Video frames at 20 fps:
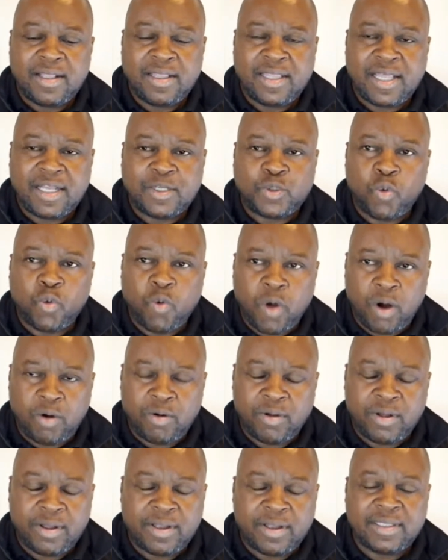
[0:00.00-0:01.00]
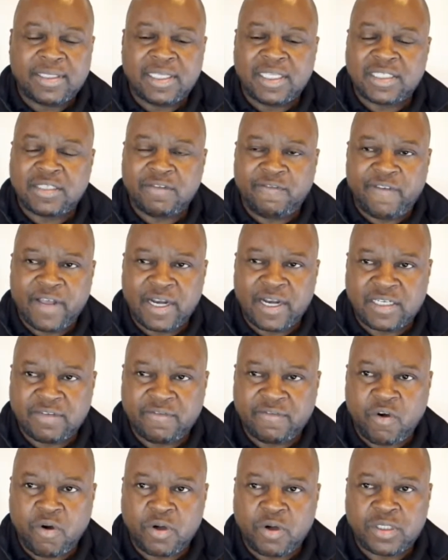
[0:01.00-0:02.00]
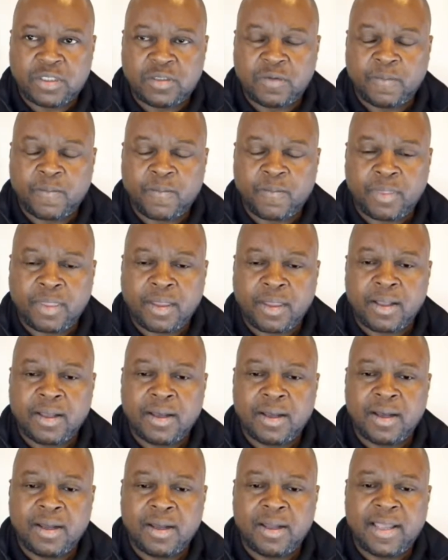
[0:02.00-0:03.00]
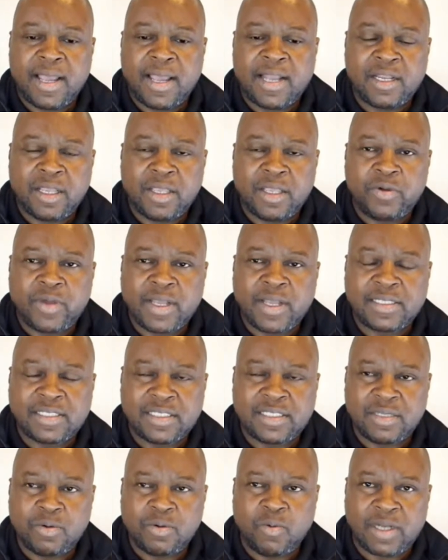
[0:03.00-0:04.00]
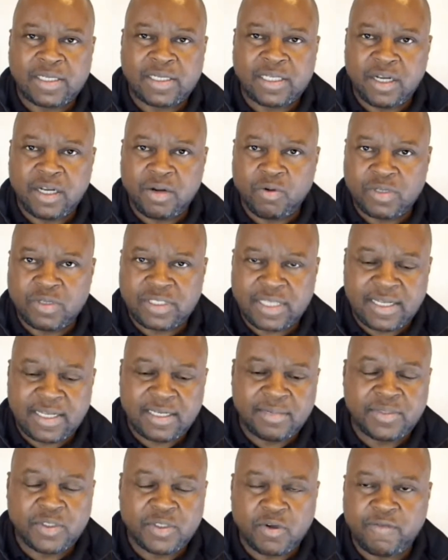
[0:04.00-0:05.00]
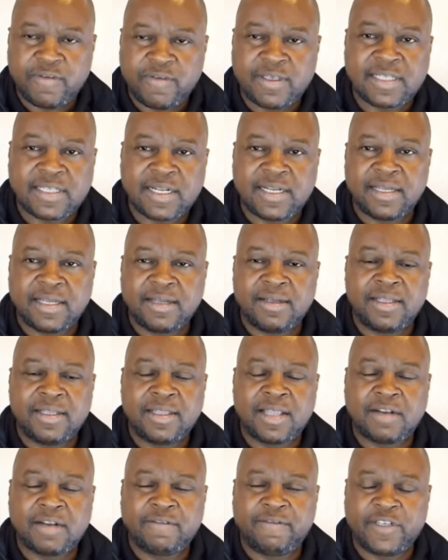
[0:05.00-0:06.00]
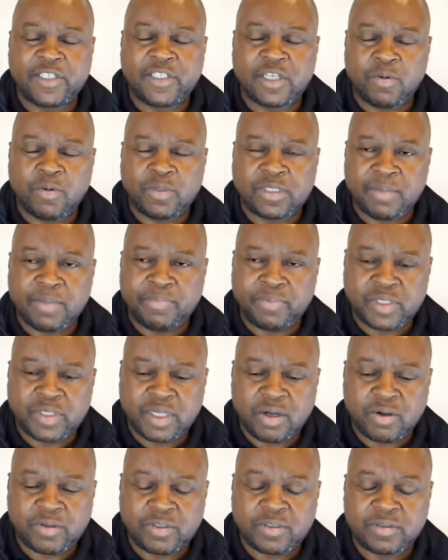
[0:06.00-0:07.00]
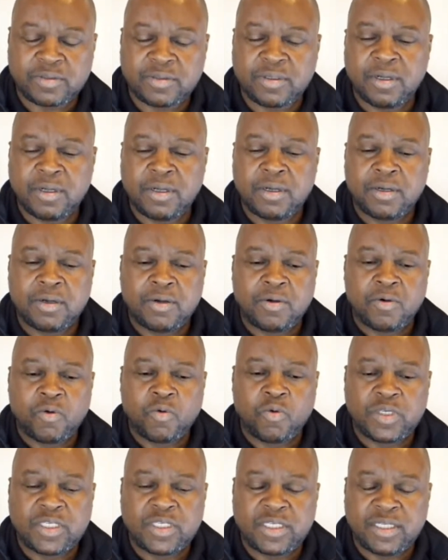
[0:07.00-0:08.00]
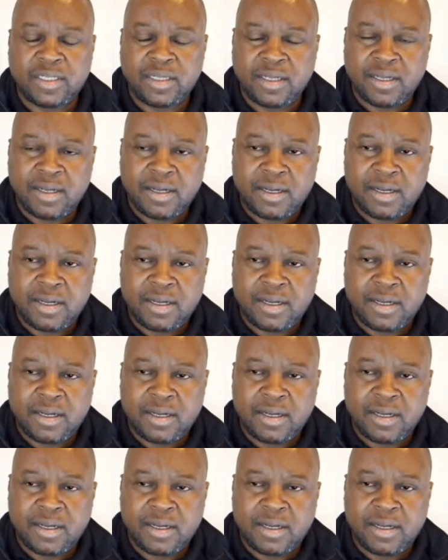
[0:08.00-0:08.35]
they do work. It's very difficult. And you can see what Gringo said himself yesterday in that feature which I put out. Kuti,